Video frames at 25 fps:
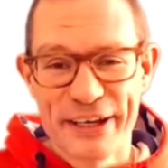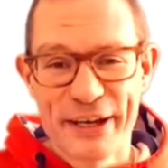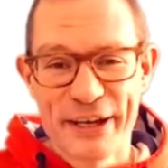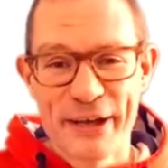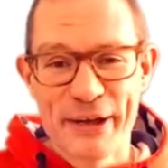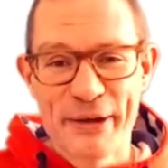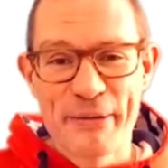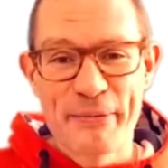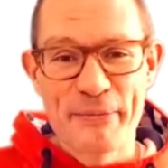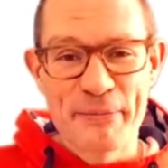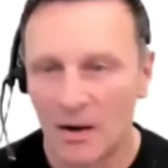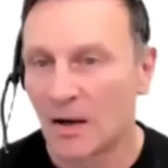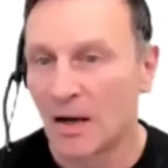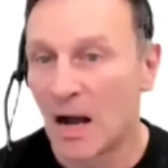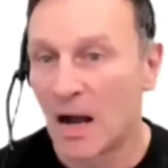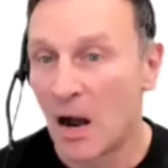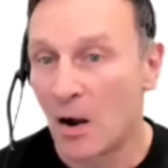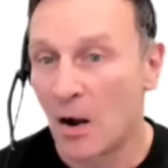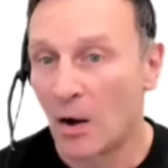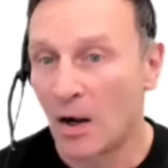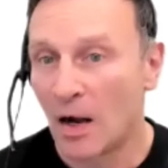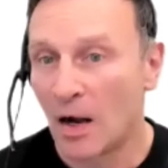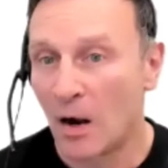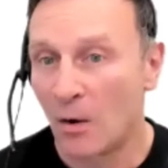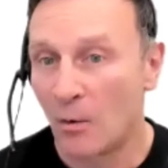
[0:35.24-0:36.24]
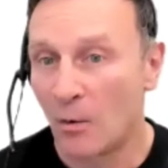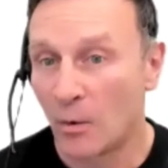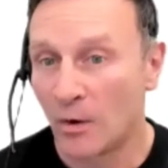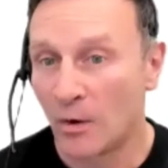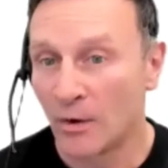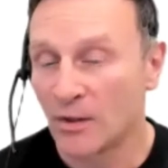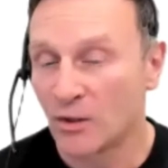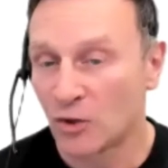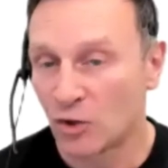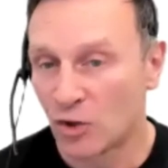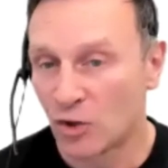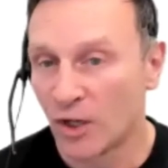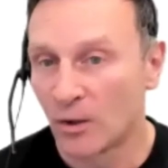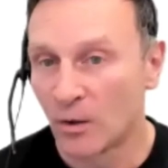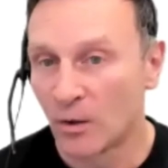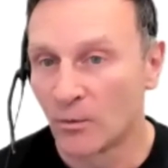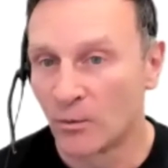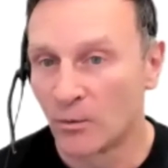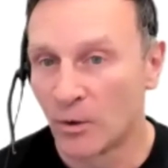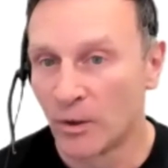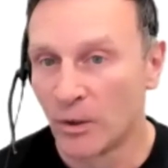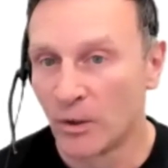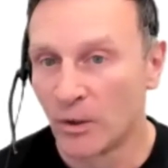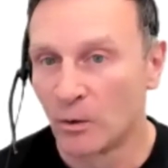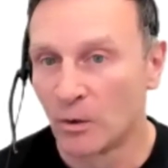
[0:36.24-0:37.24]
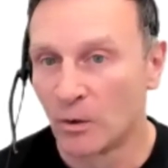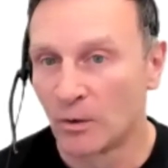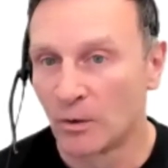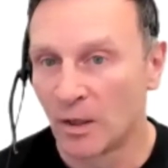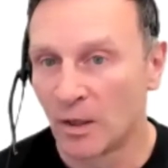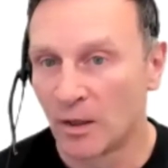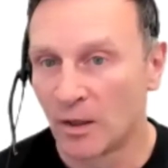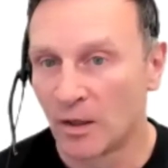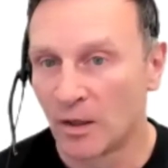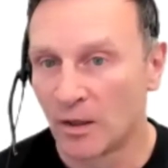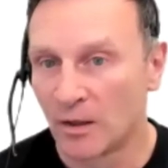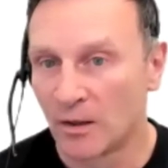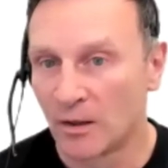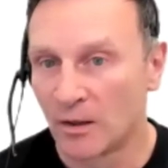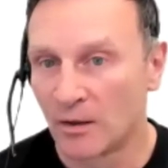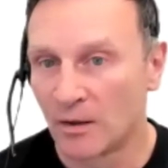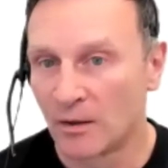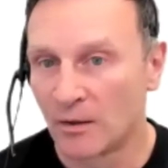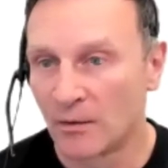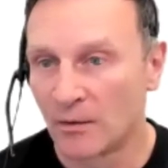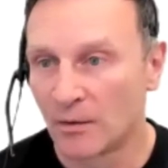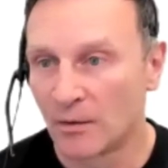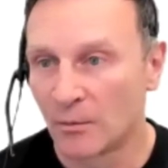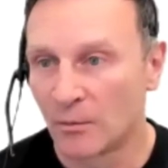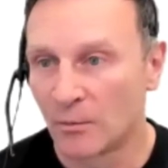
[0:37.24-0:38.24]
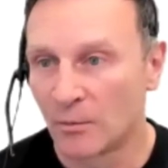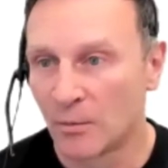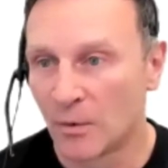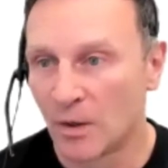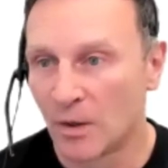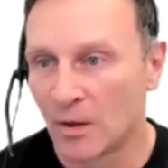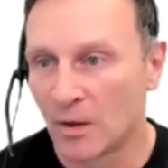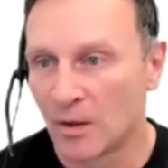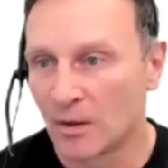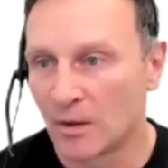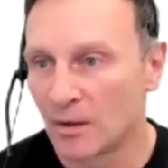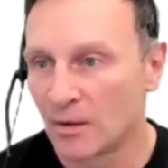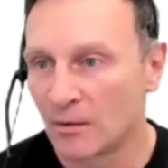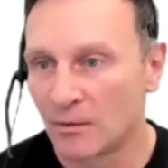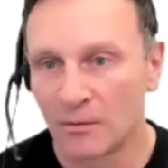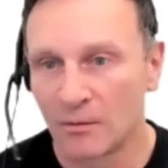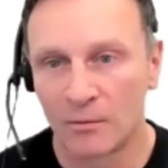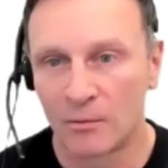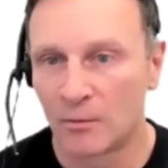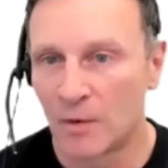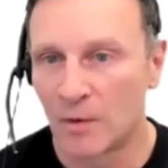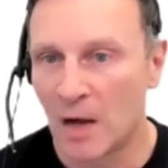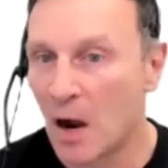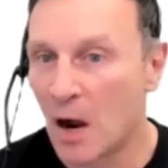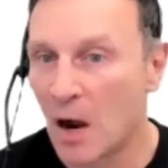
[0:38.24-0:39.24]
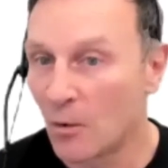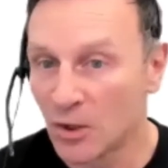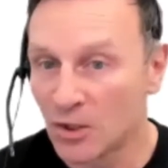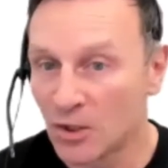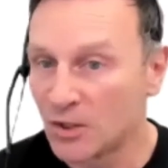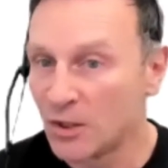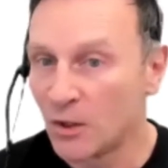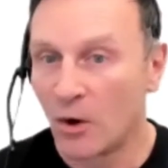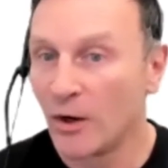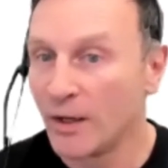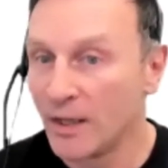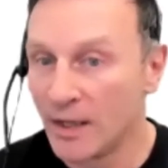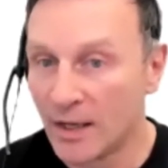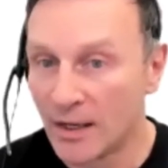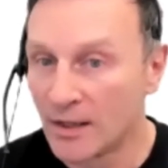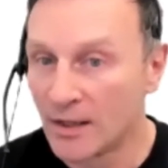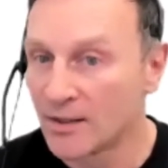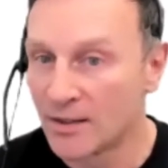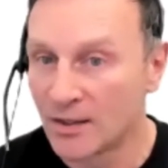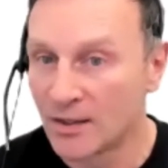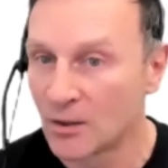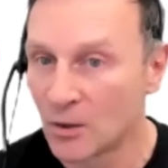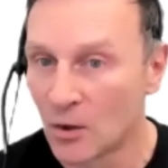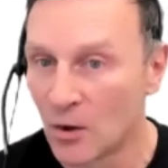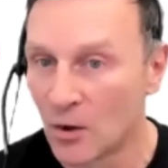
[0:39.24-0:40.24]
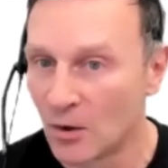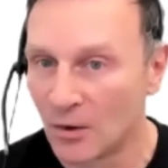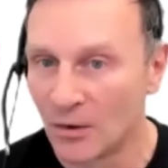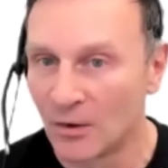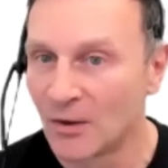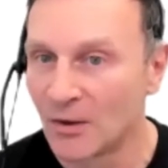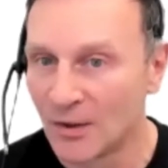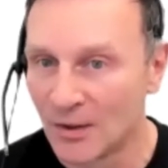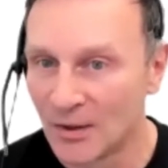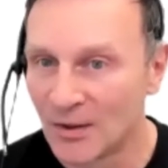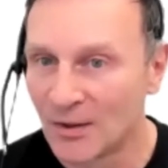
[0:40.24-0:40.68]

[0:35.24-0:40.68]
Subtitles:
Yeah, how was JCON for you? How was the audience? So